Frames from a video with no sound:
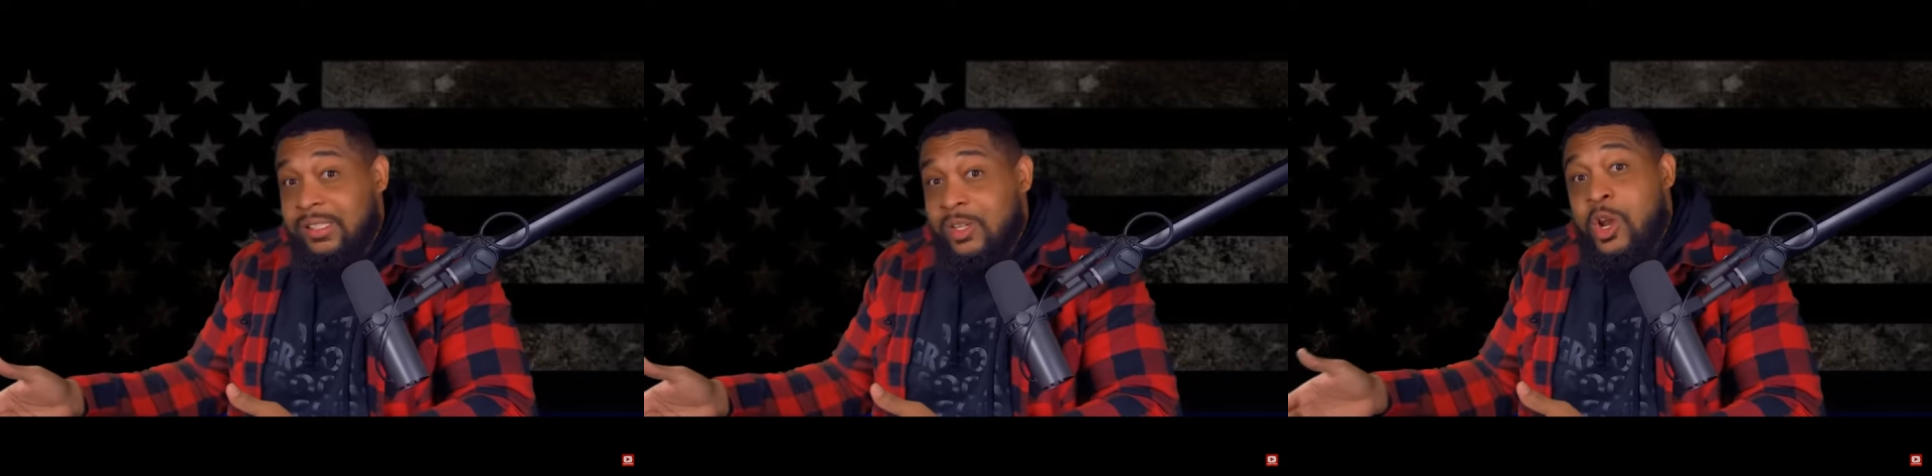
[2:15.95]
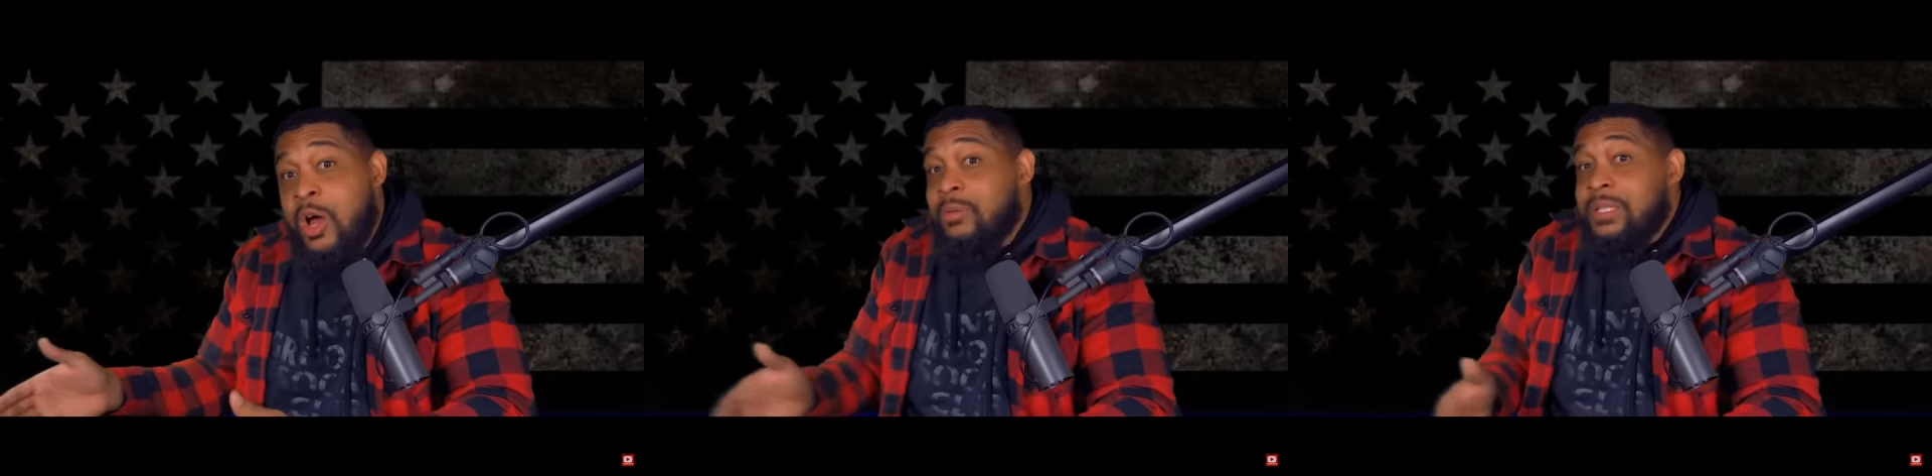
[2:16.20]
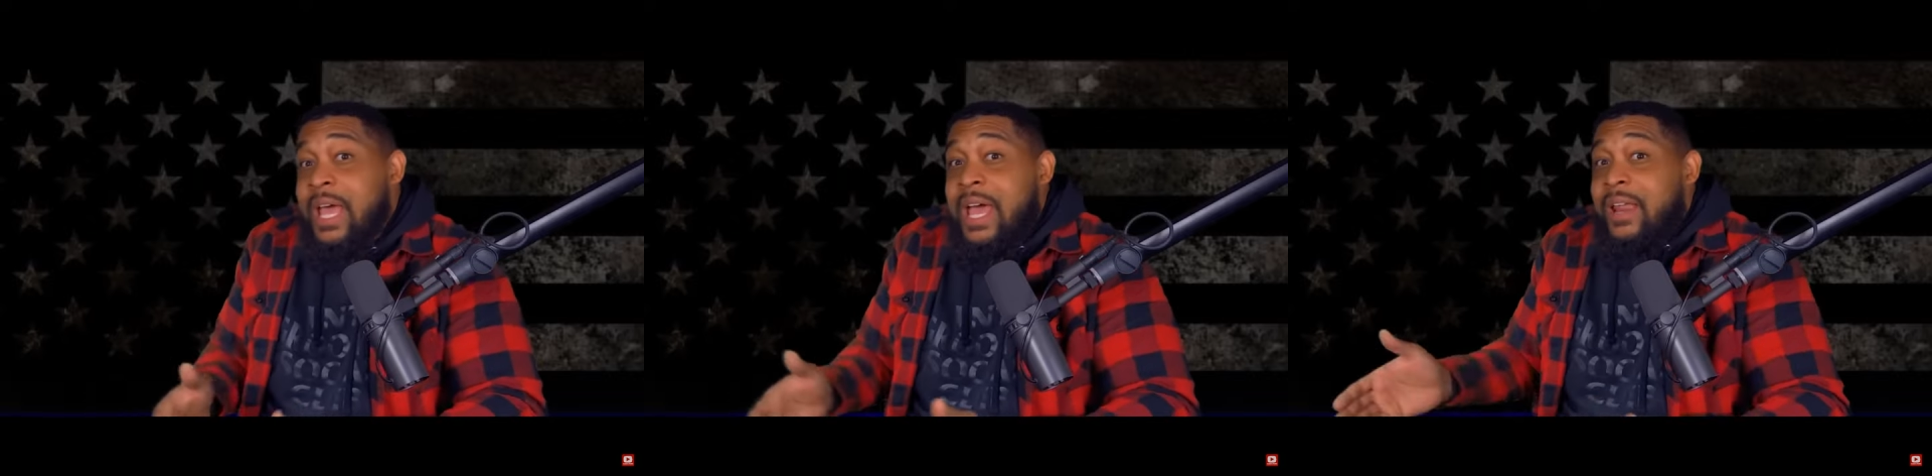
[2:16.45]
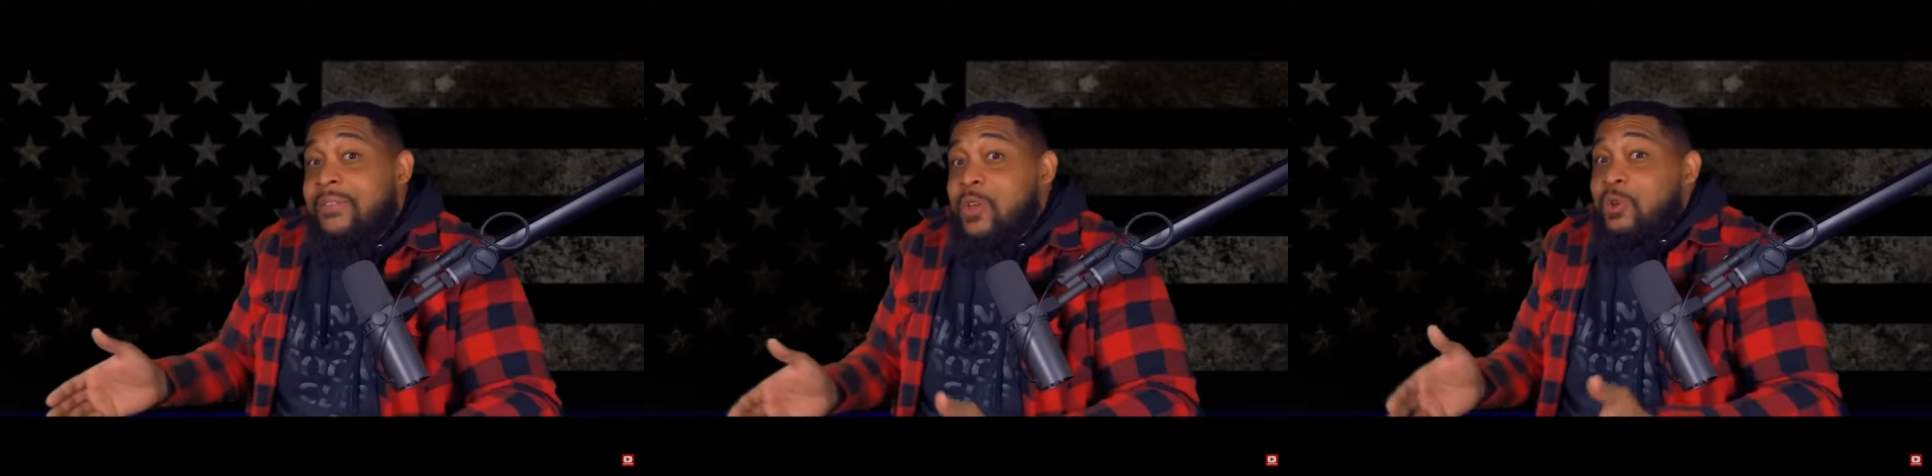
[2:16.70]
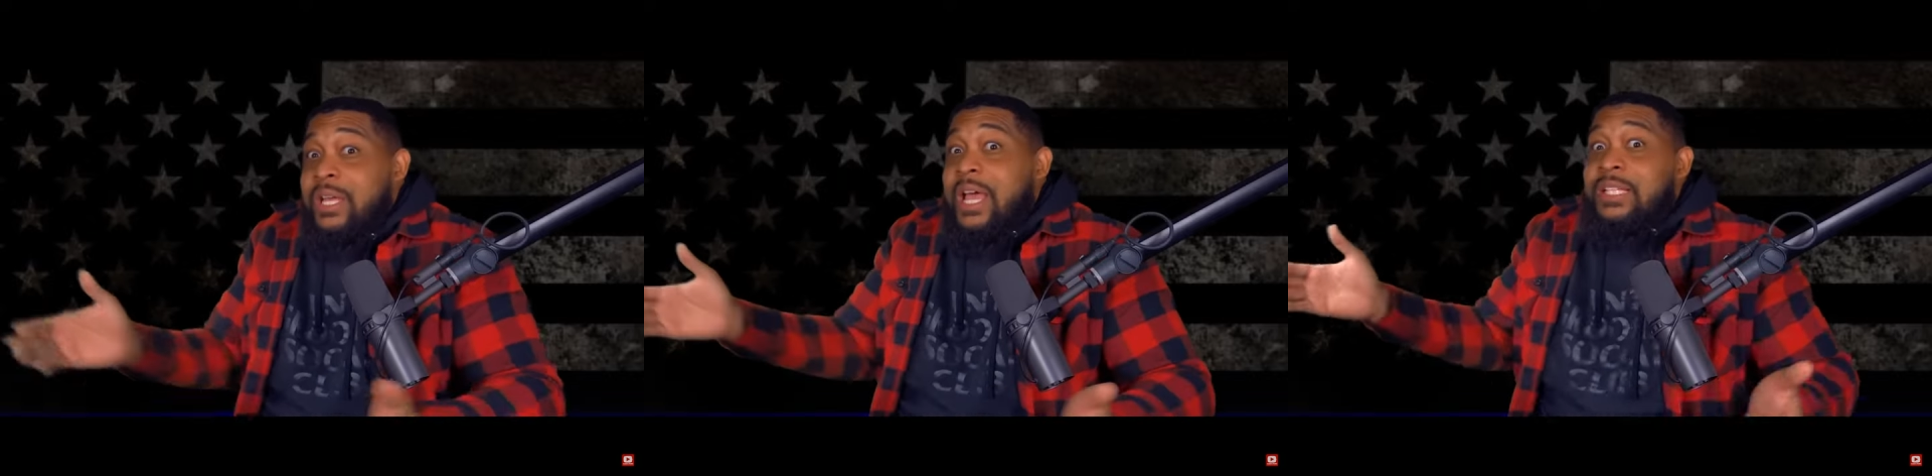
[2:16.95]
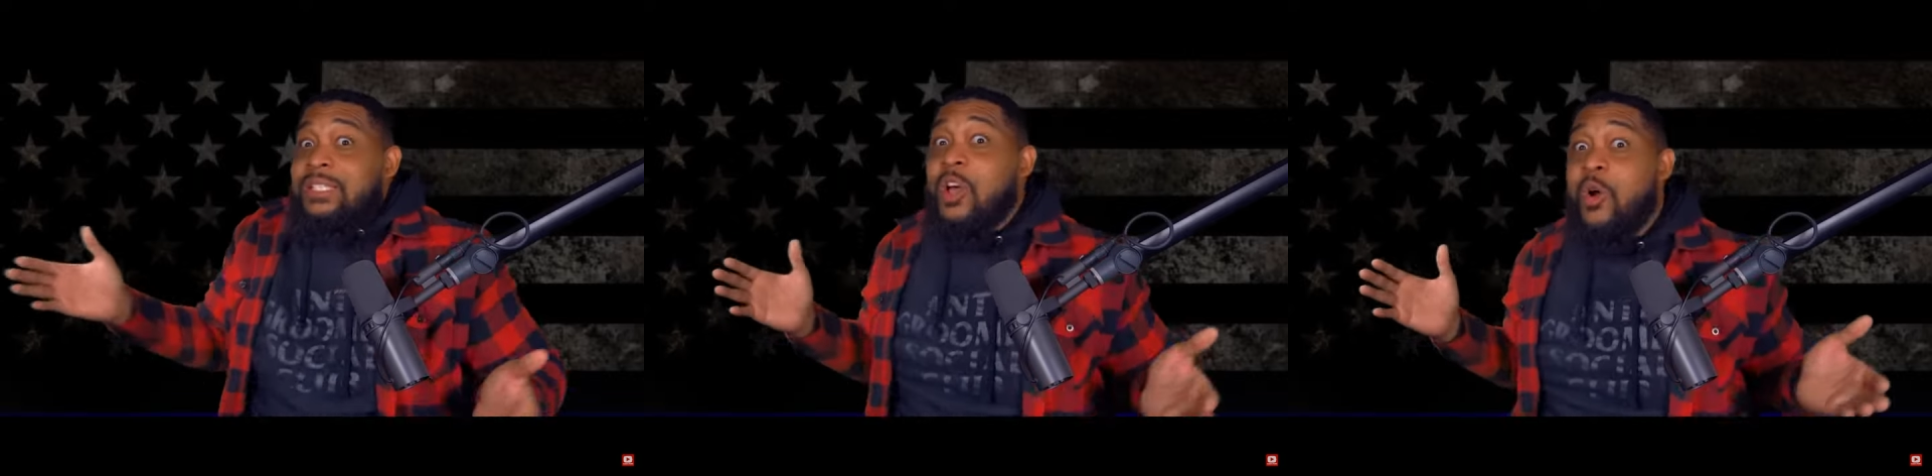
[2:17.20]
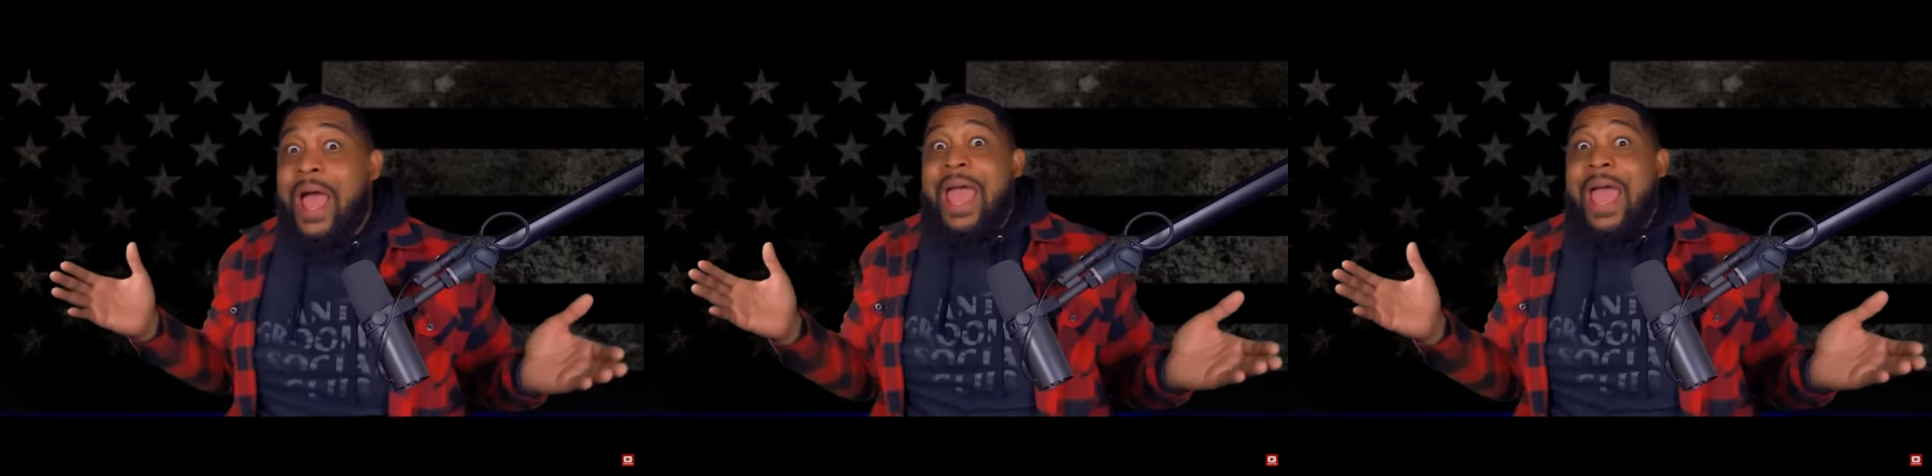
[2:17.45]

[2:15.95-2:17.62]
You know what I'm saying? If you just so